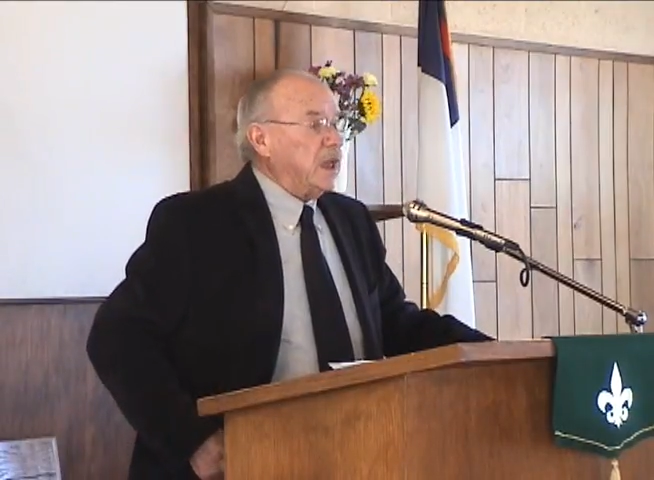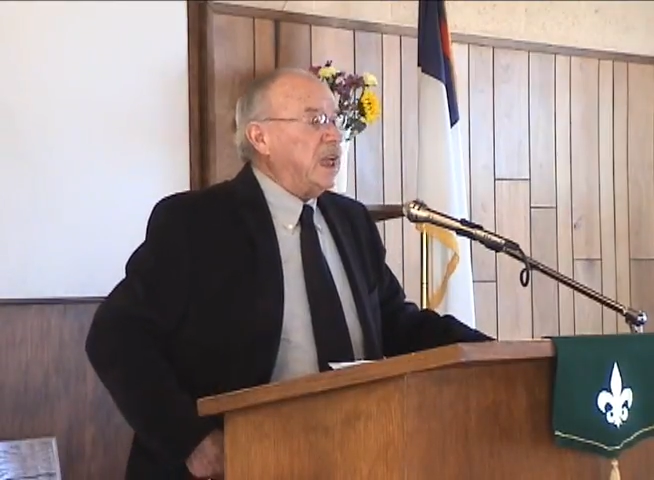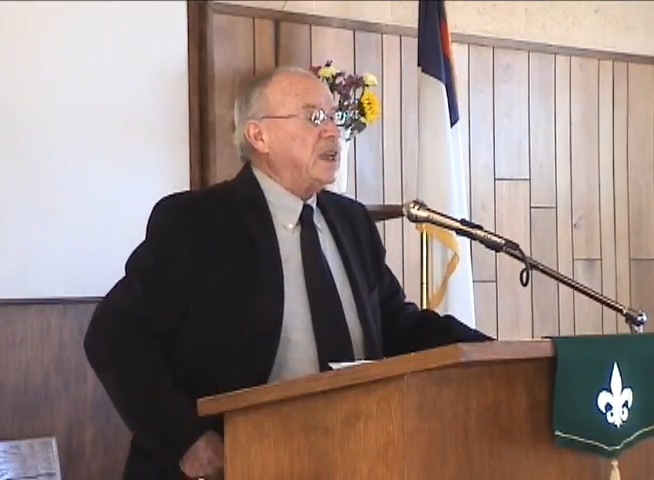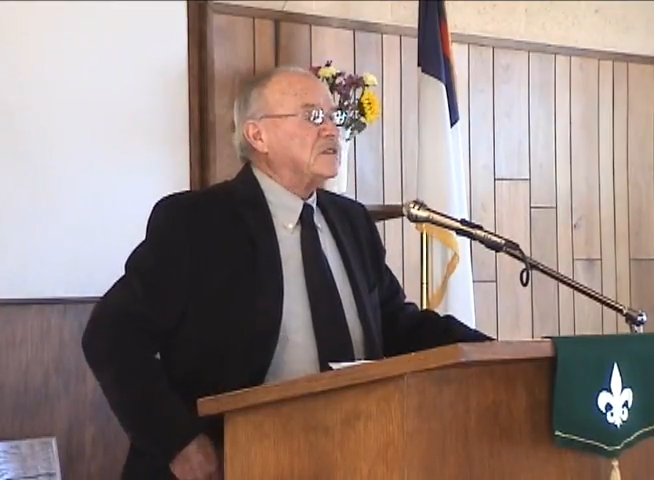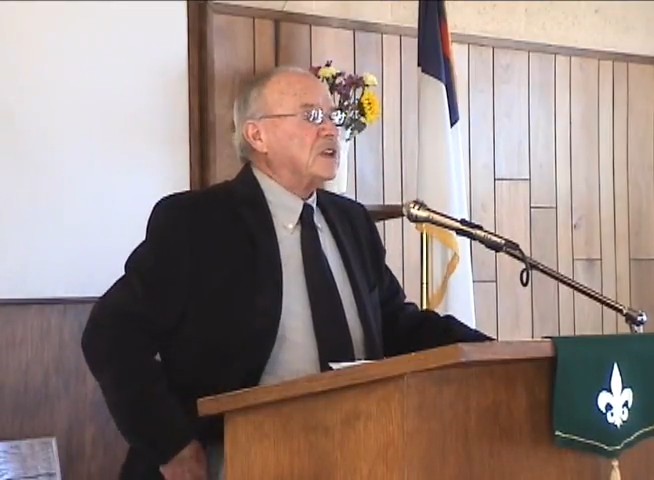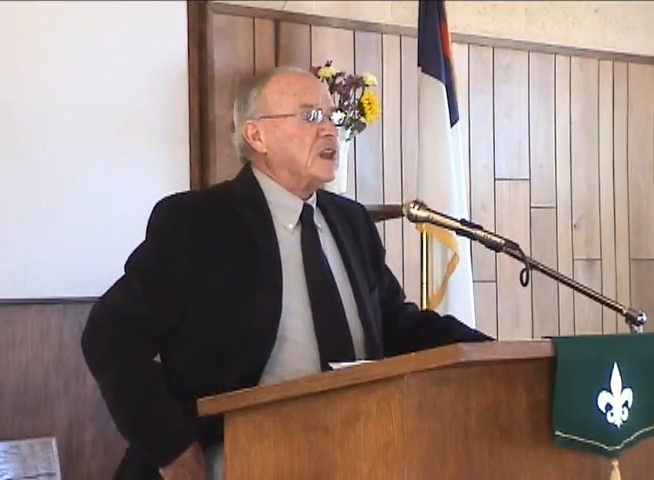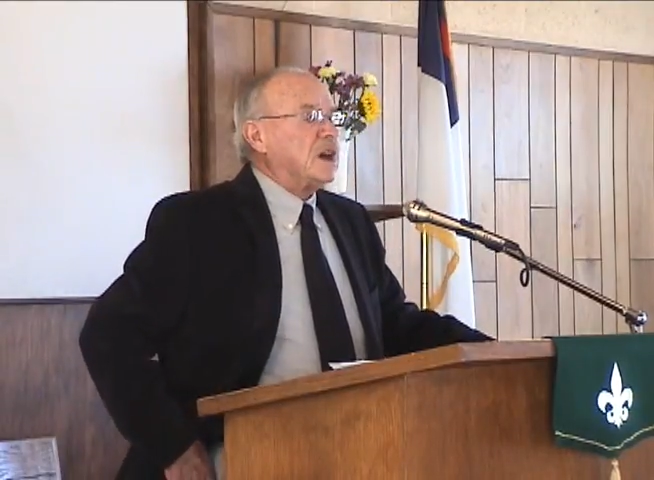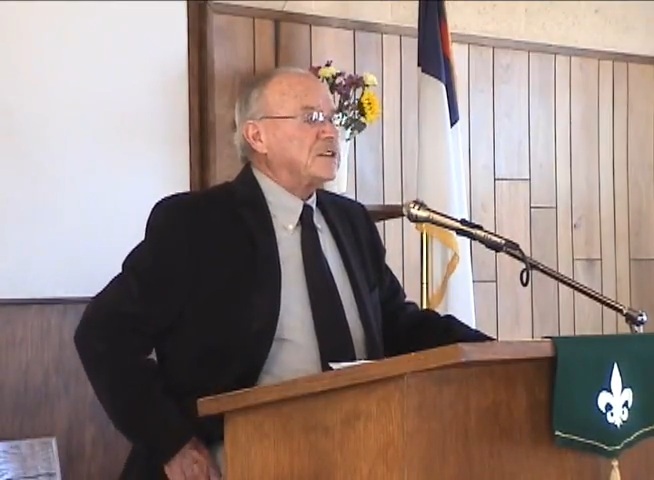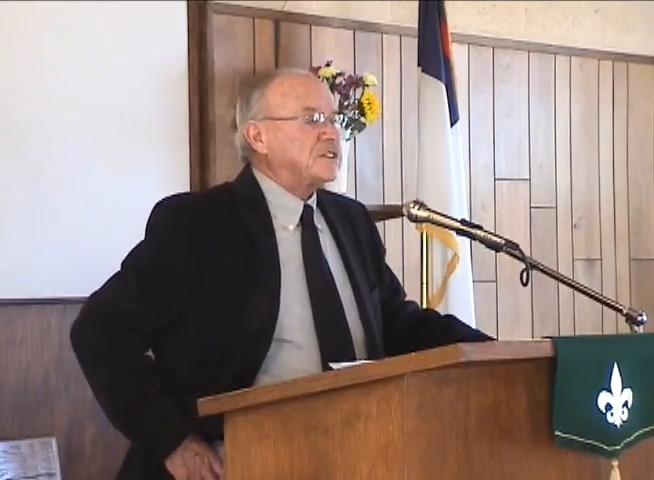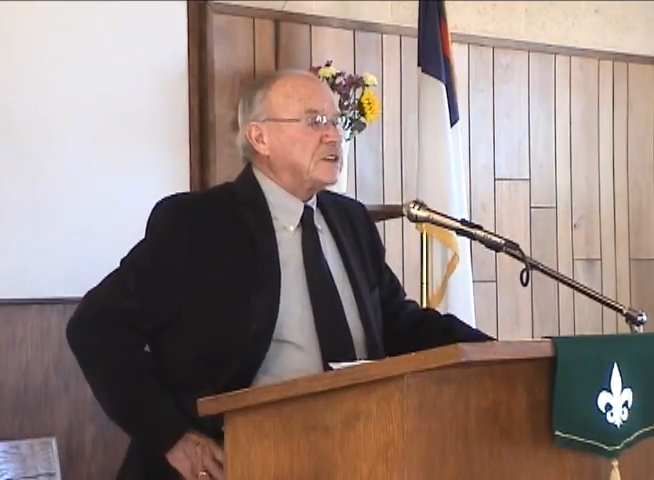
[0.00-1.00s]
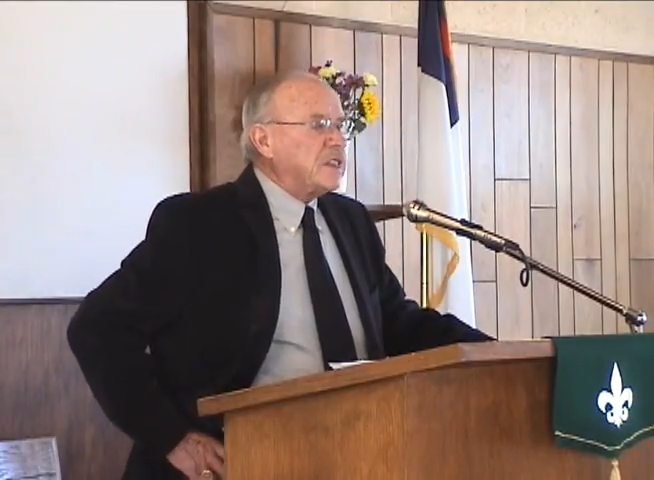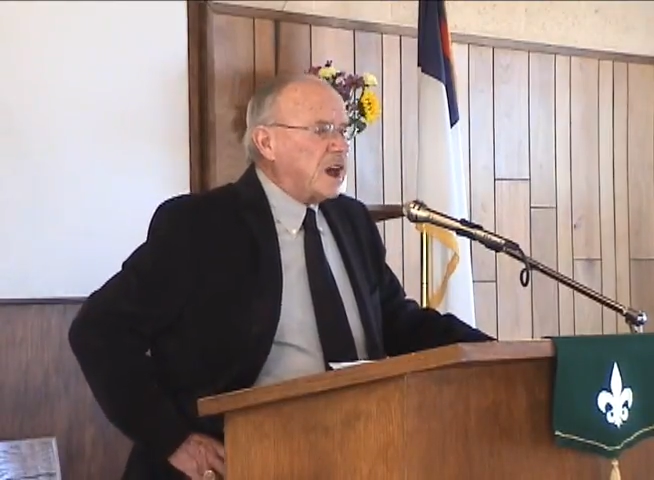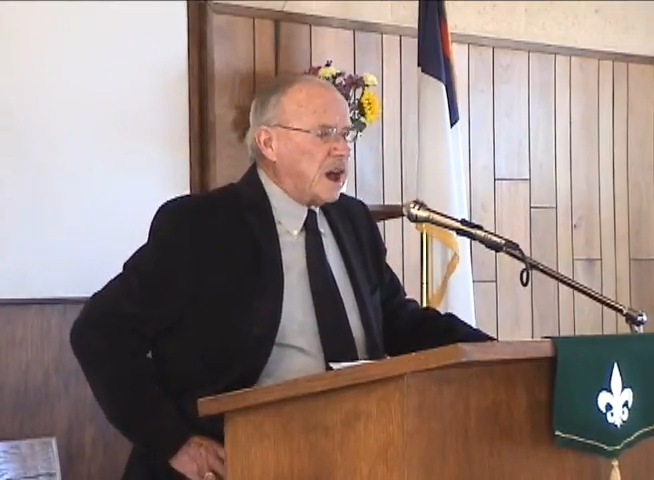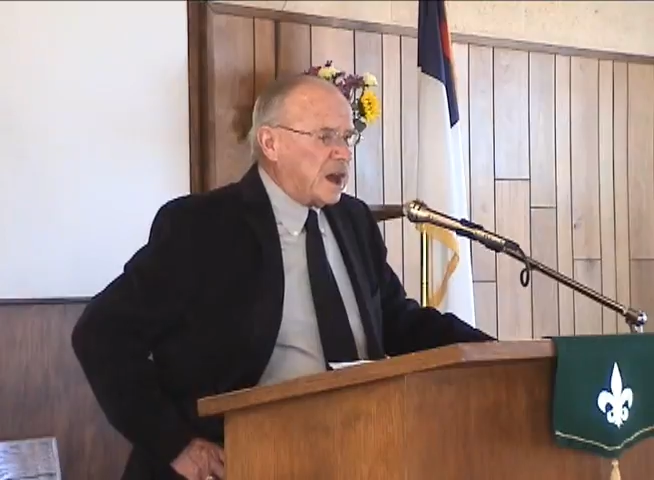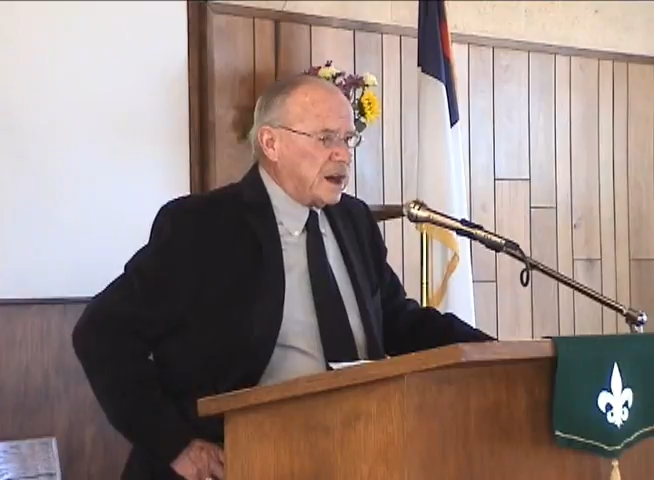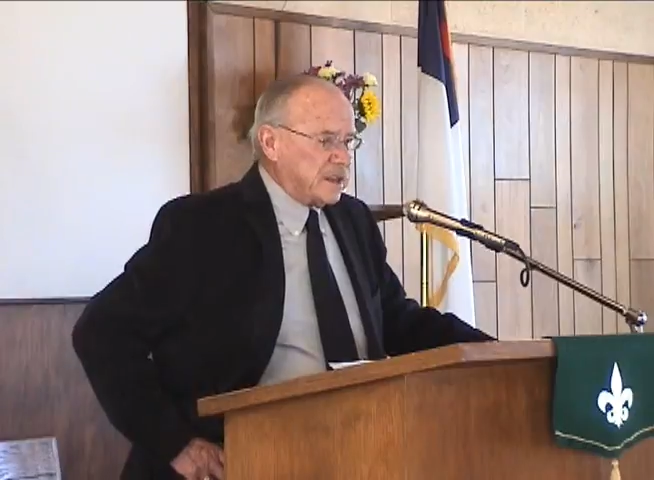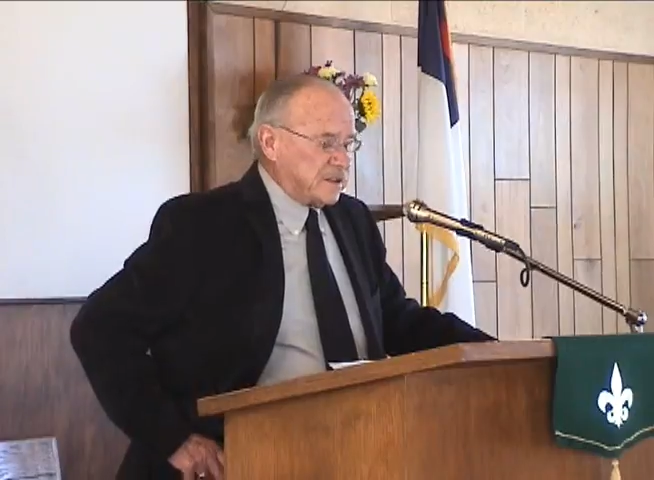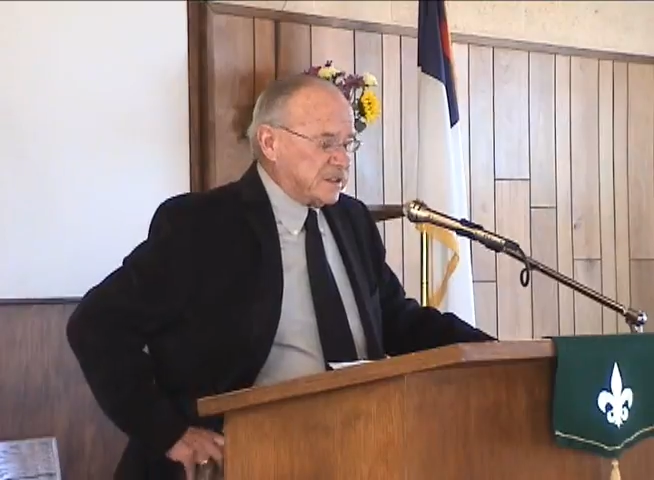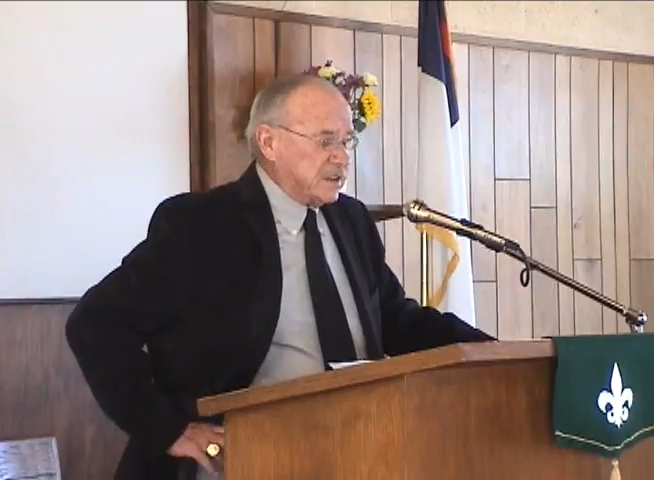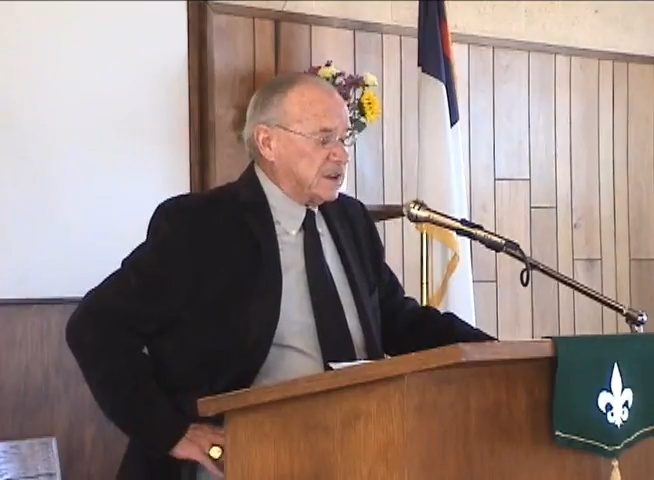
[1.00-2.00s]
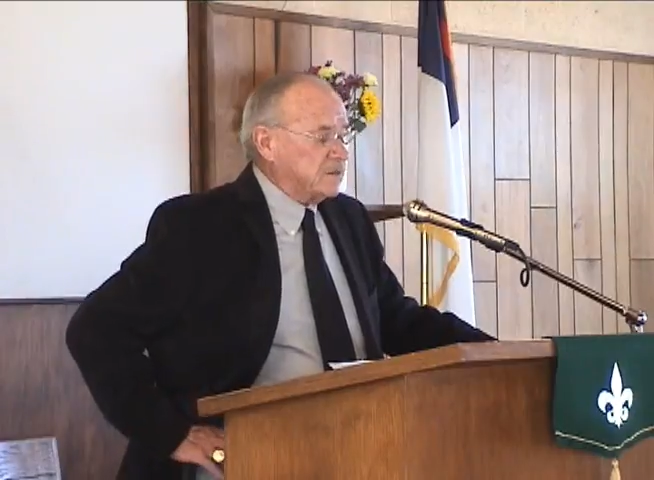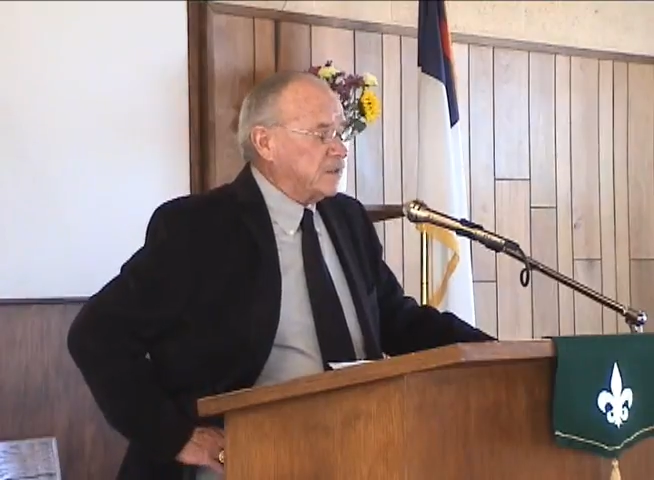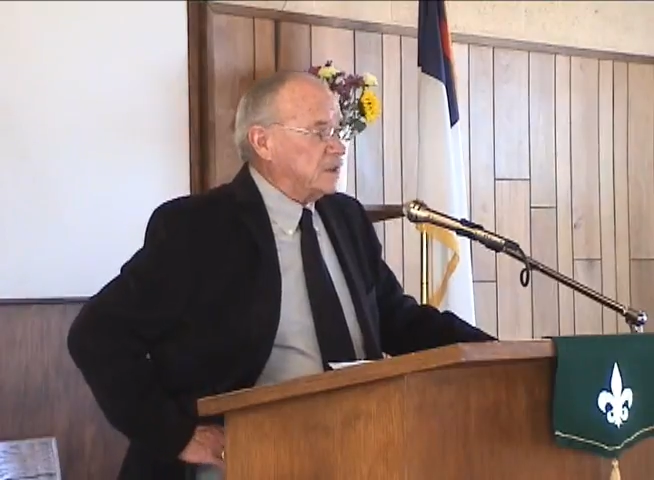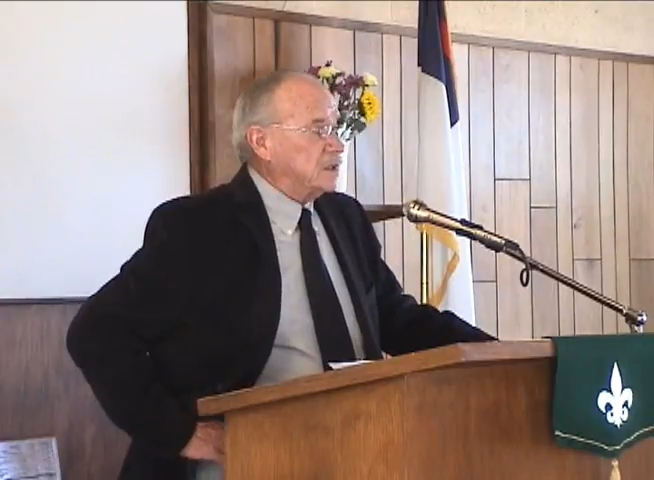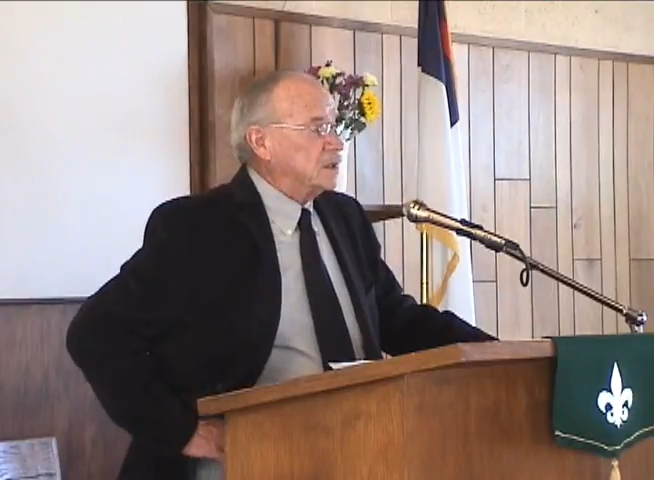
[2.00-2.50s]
Even lust in the heart is sinful.